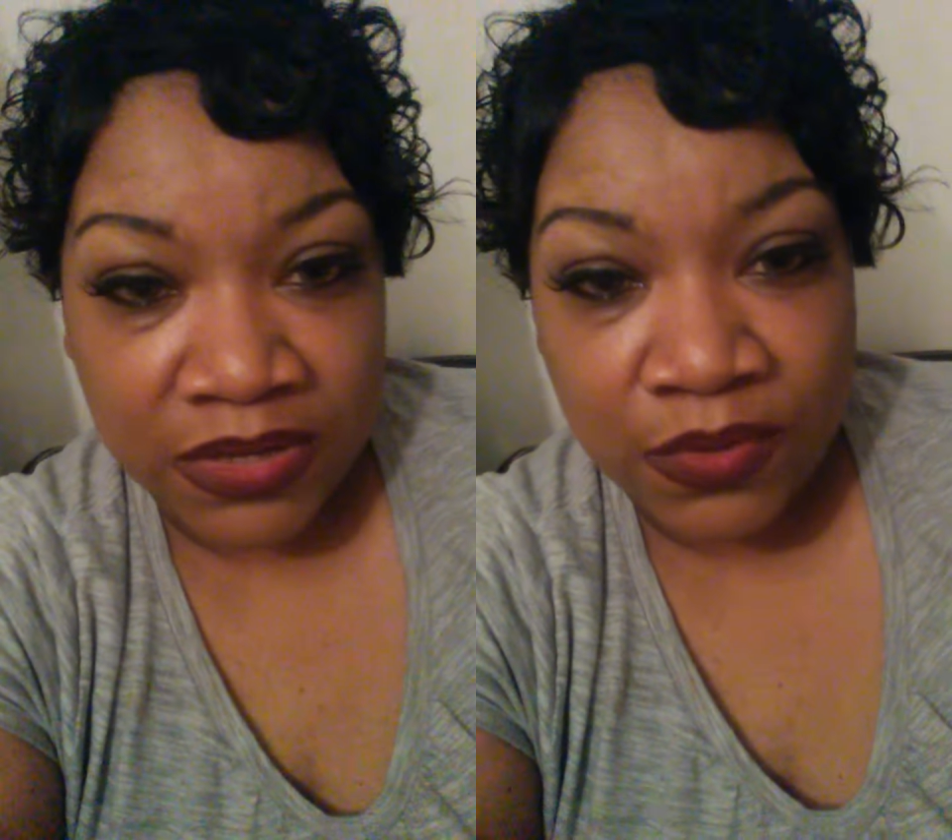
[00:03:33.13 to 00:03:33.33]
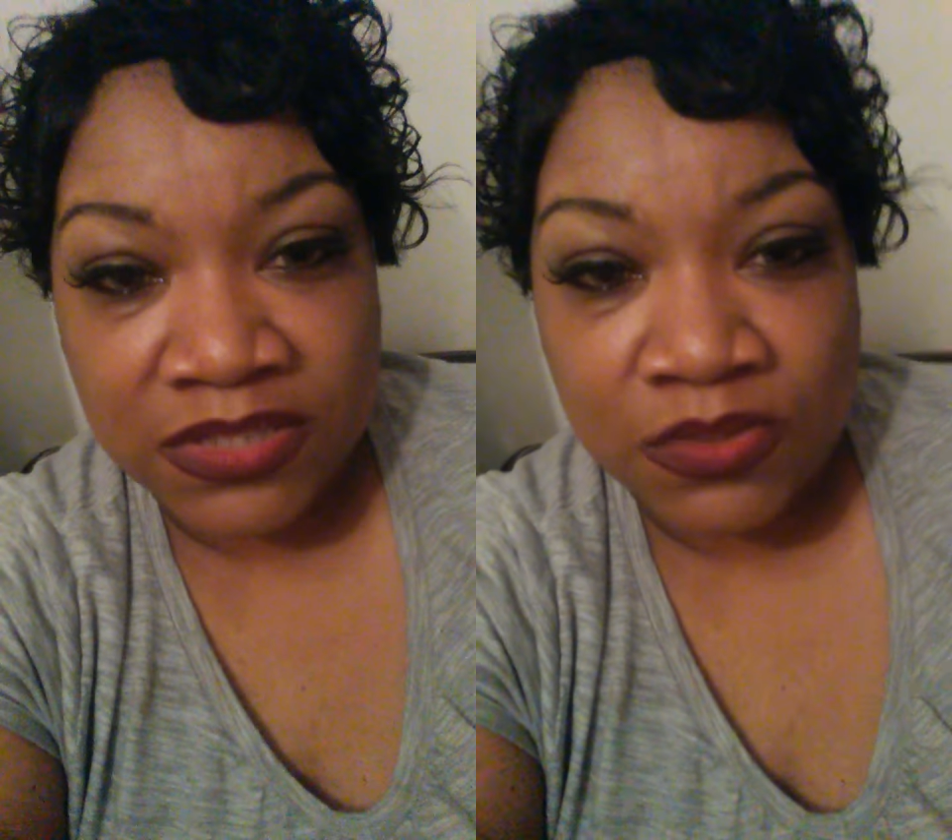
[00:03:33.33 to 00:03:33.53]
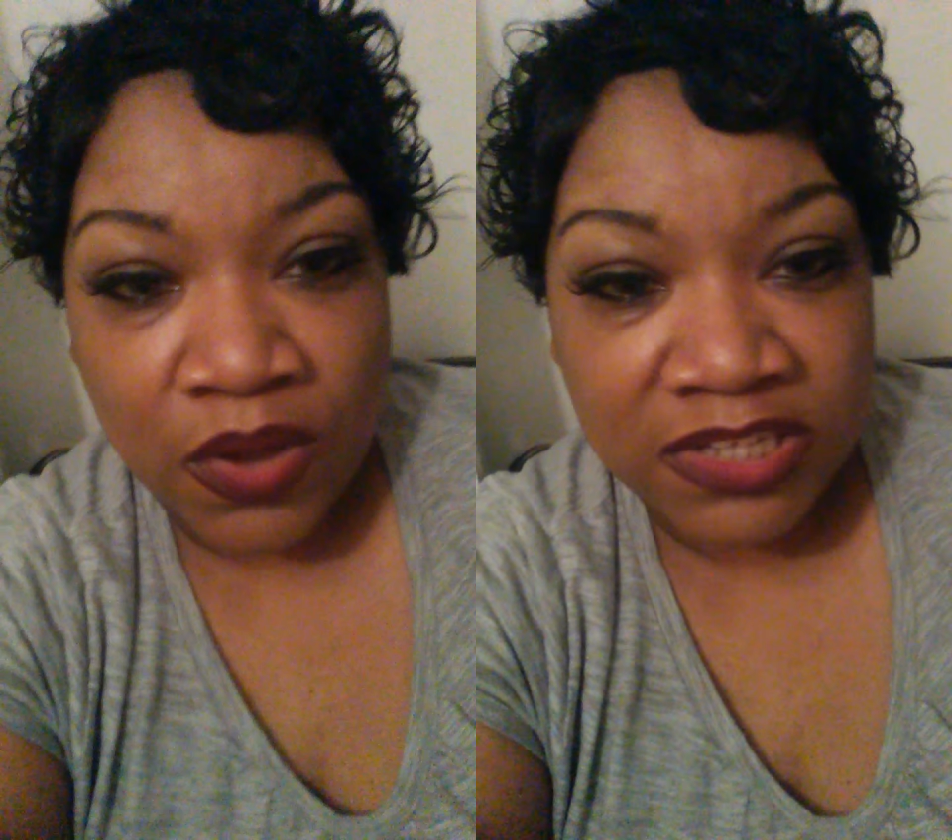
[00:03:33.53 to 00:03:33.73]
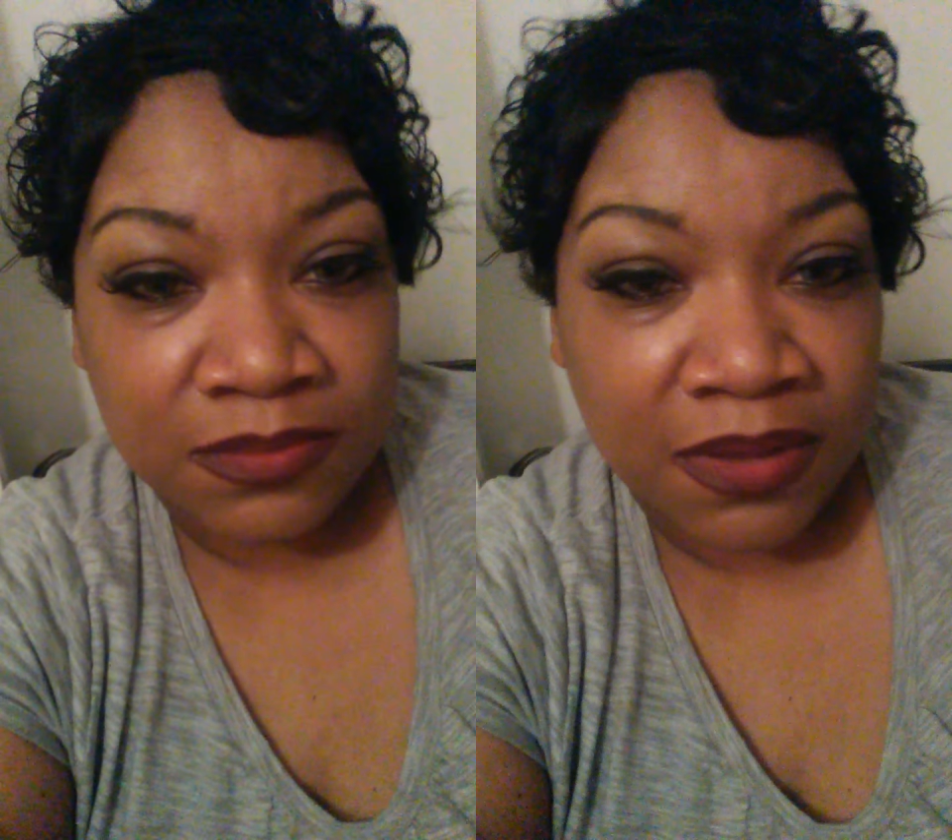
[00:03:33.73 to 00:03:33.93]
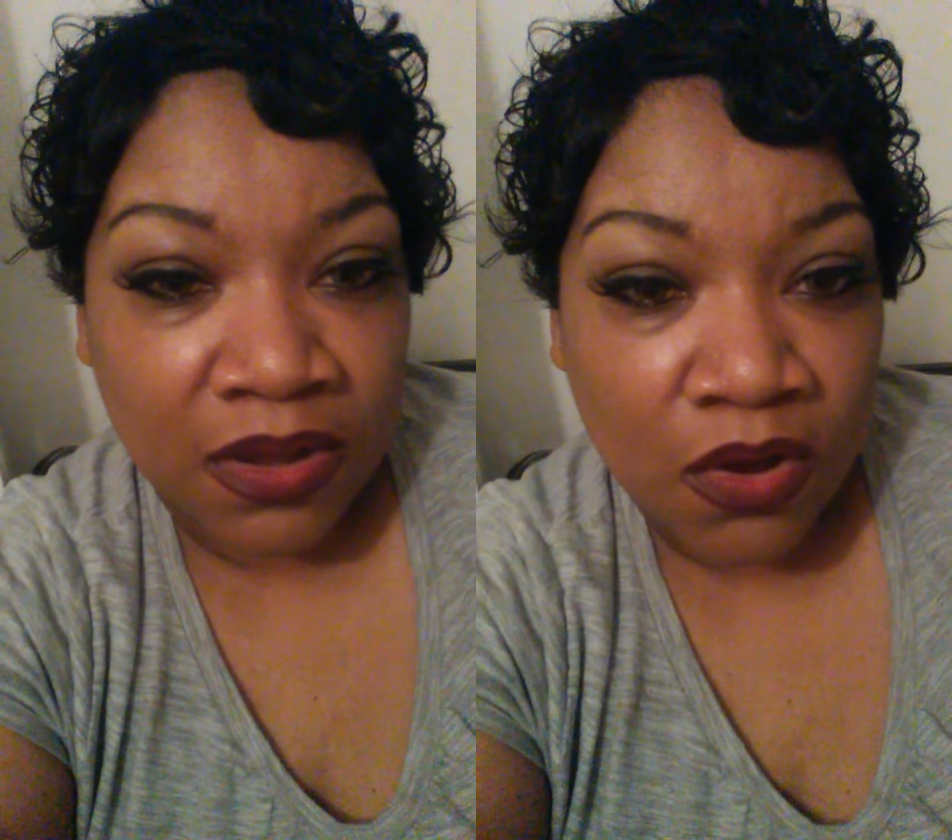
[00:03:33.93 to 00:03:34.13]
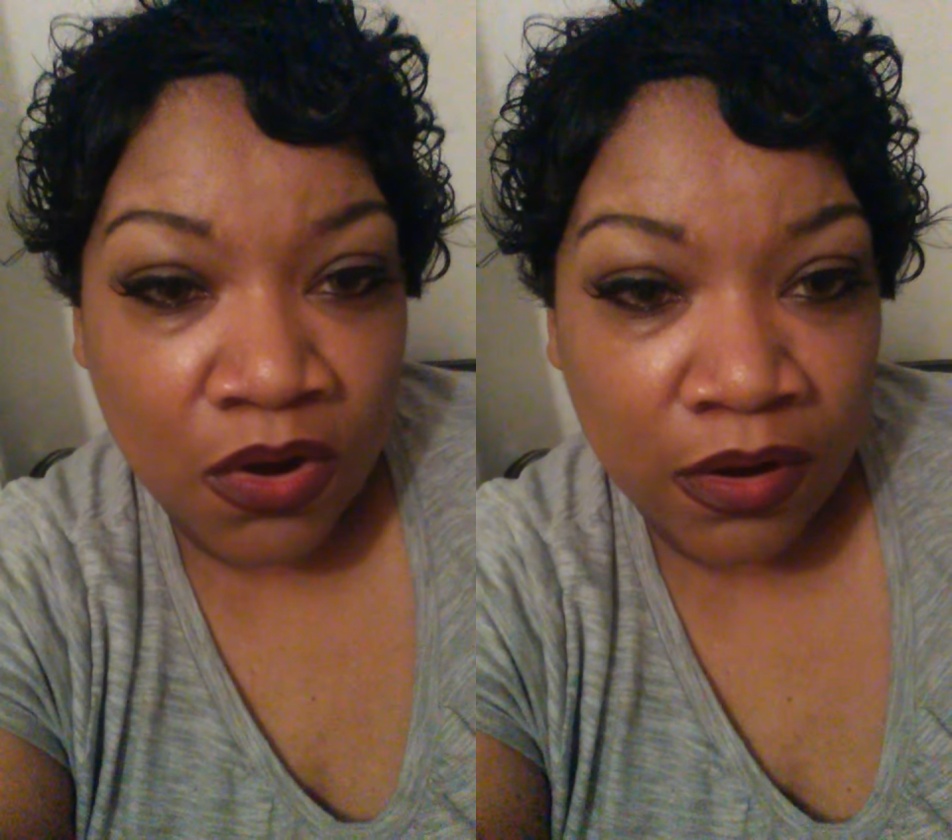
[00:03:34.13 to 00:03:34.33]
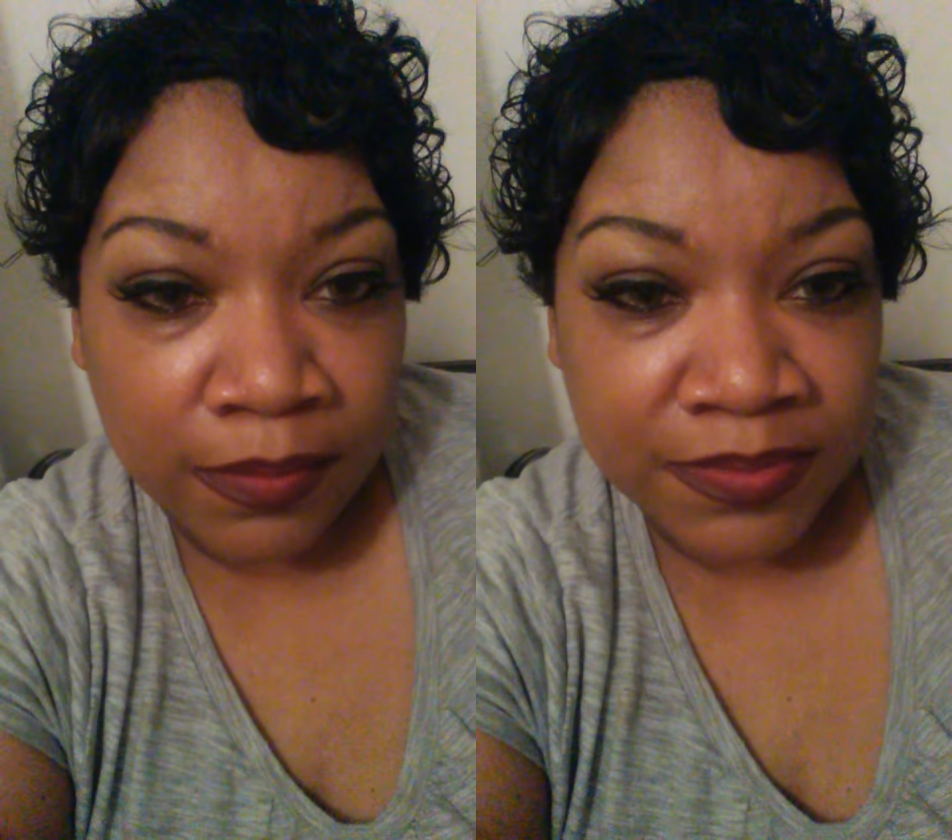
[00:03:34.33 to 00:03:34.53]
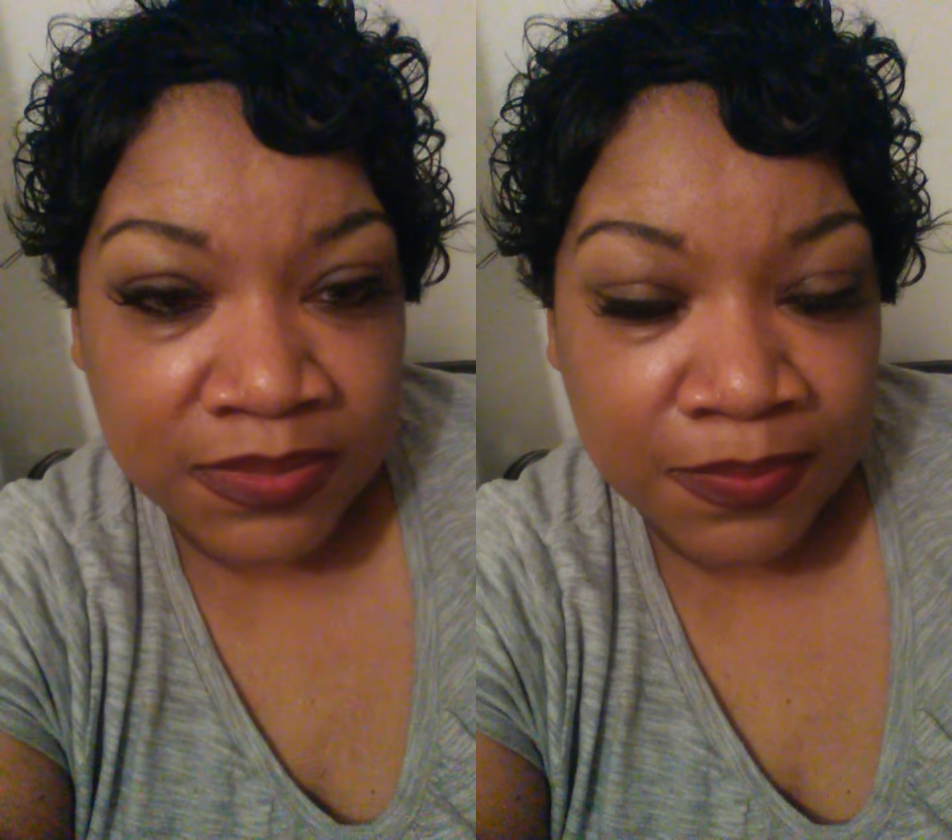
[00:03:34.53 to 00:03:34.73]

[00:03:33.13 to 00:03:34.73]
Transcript: wasn't watching my carbs,